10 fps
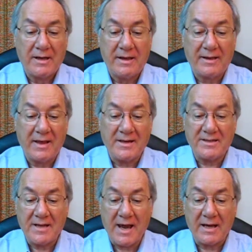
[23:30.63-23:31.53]
that they
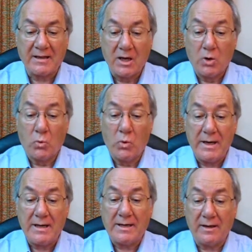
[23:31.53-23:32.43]
said,
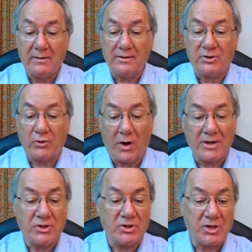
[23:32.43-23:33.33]
we killed
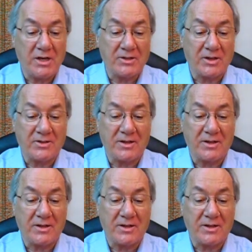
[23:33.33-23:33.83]
Christ Jesus,